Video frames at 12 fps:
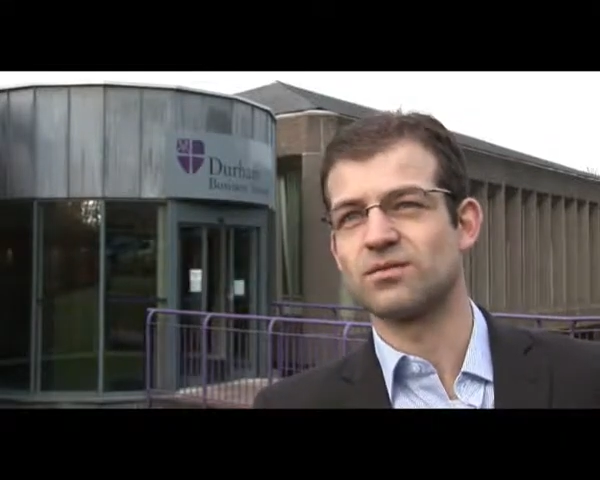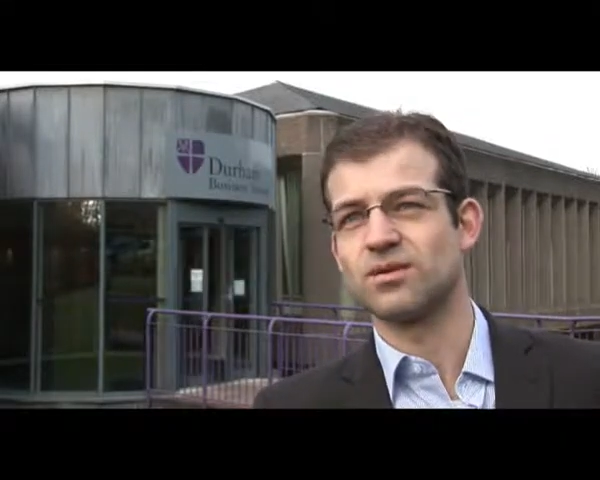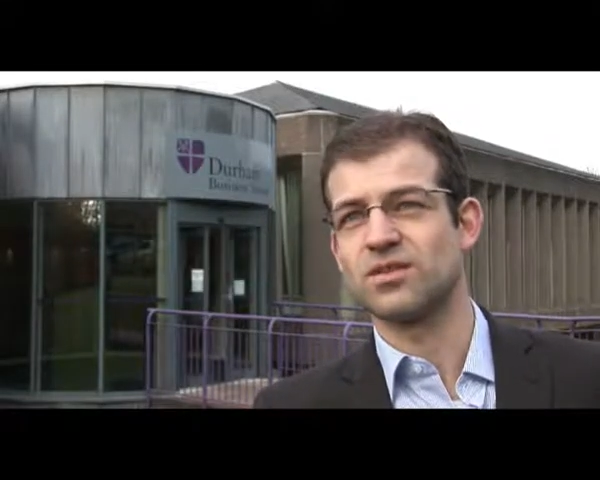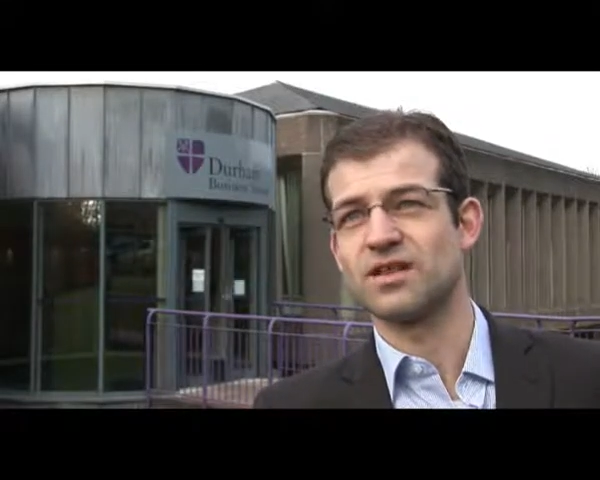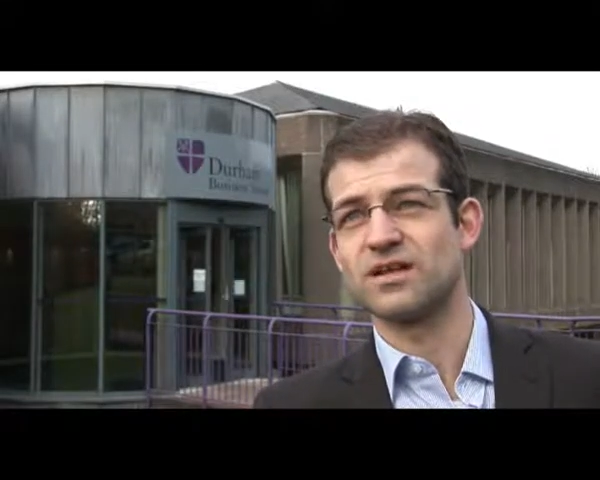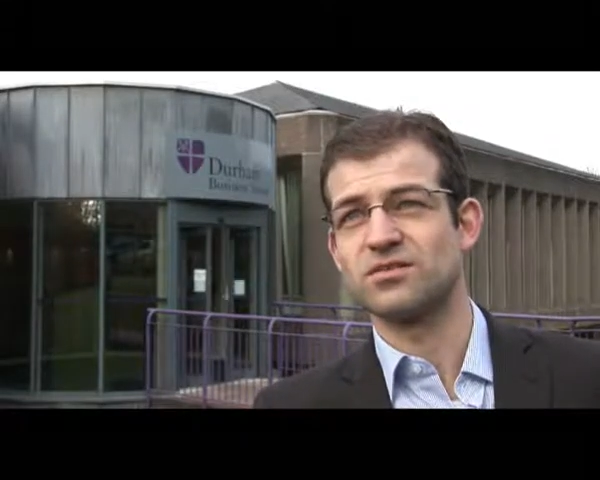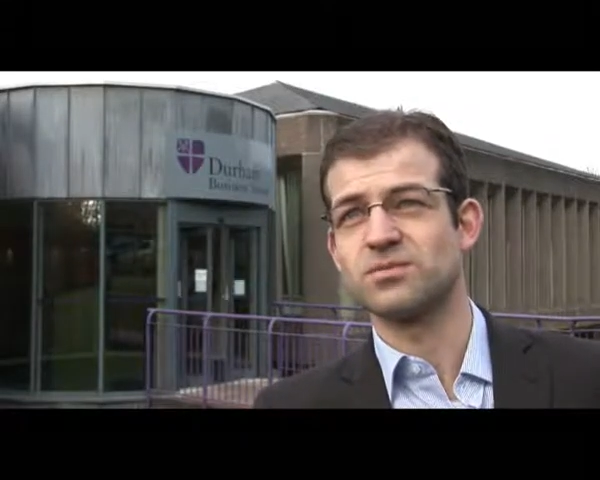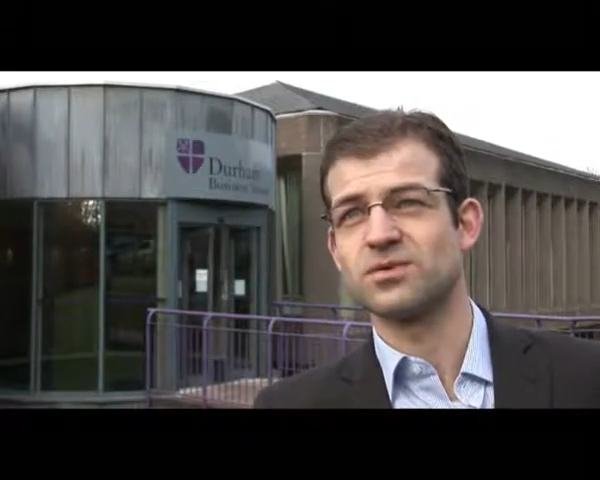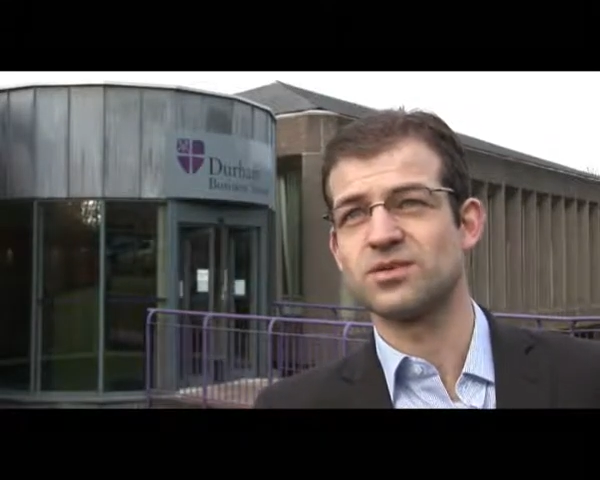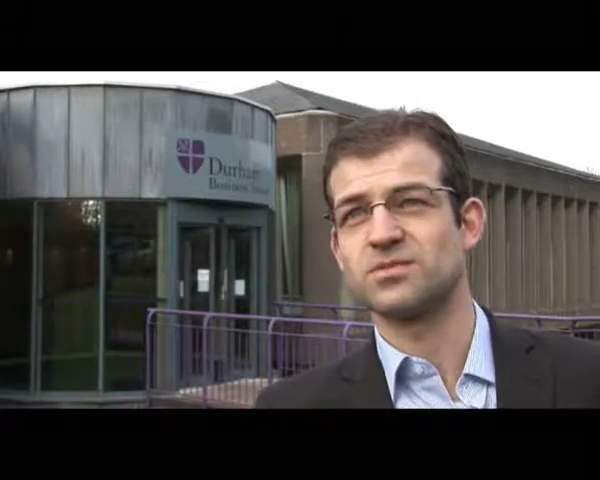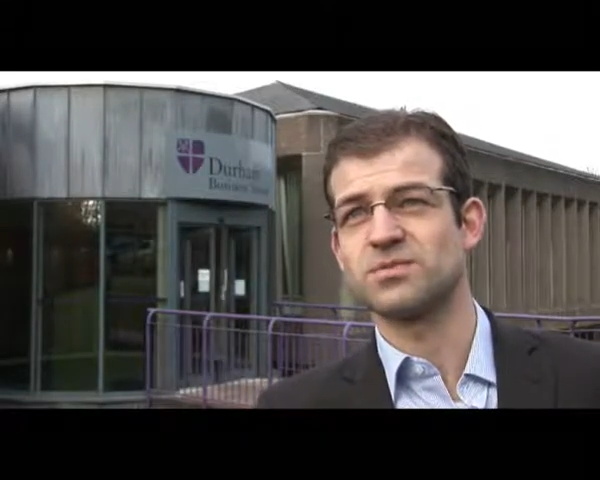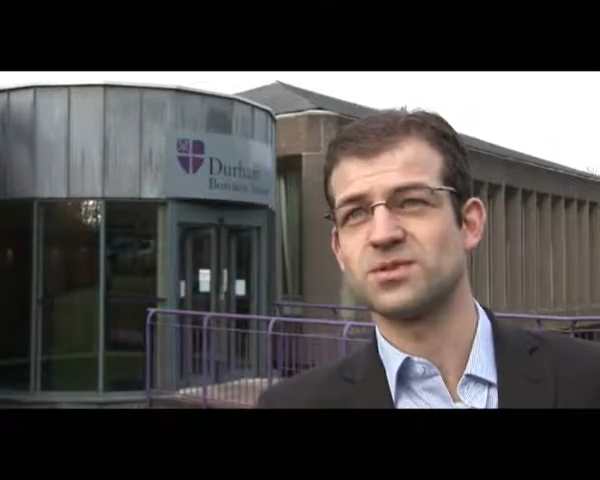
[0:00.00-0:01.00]
with the
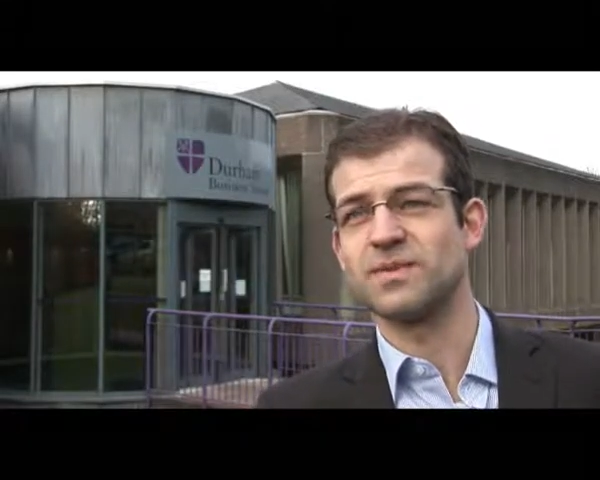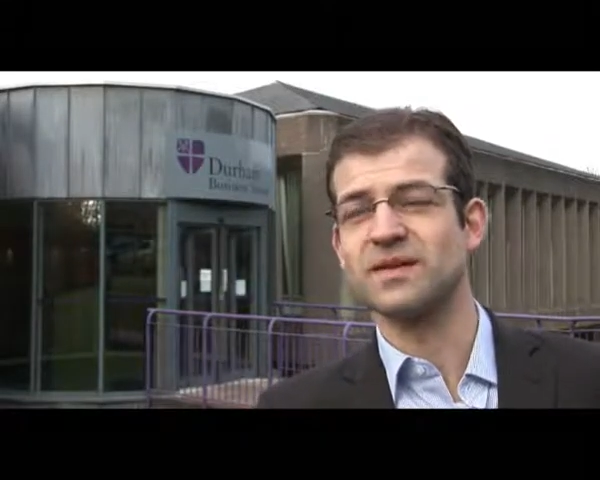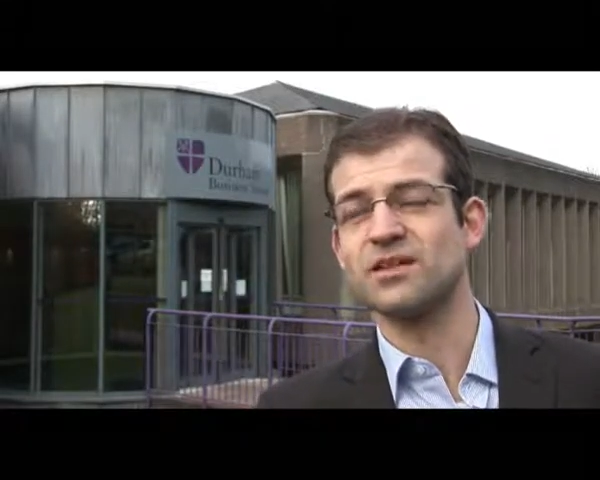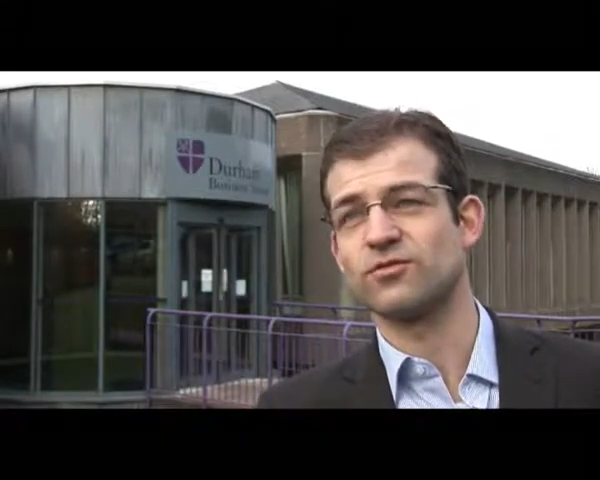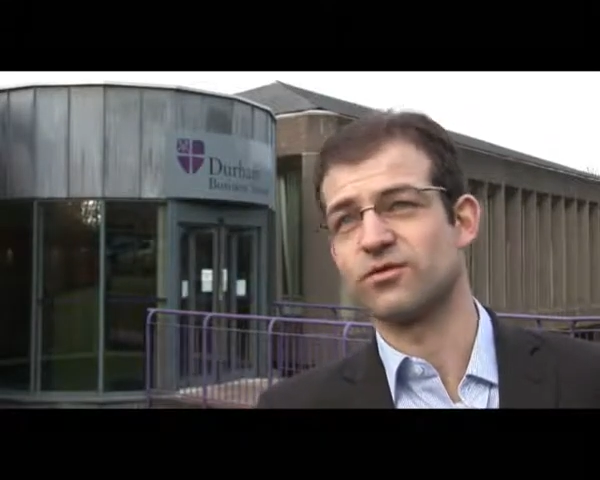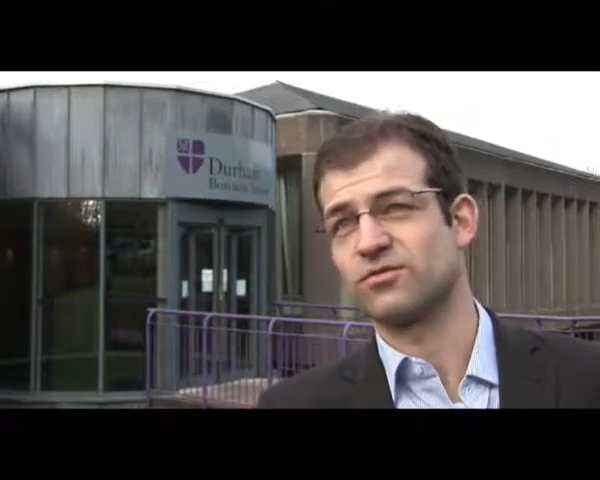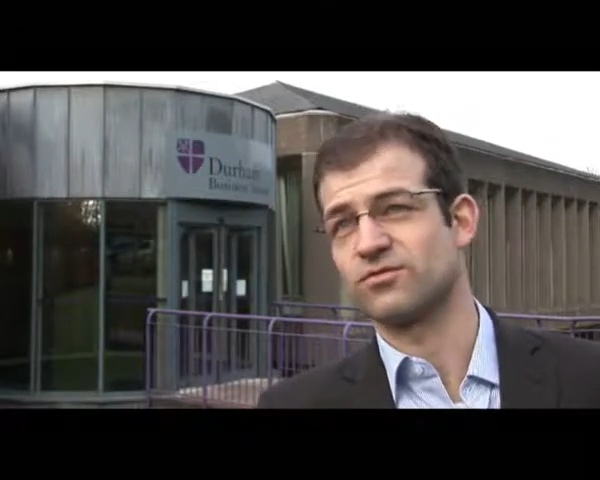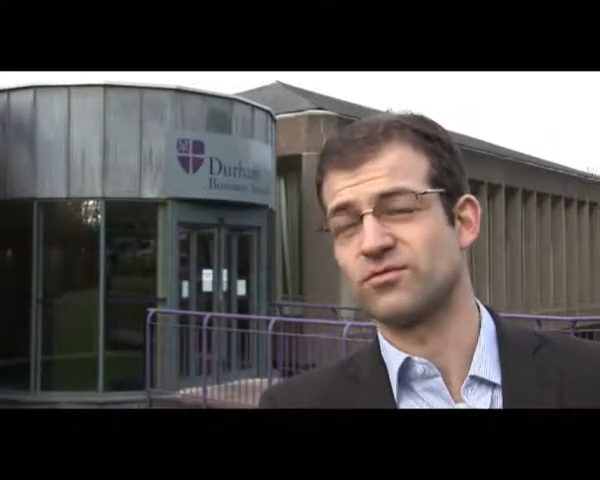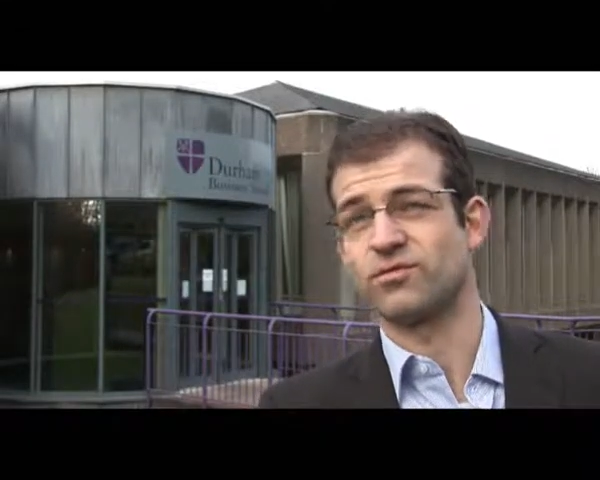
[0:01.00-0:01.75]
entrepreneur's perspective of,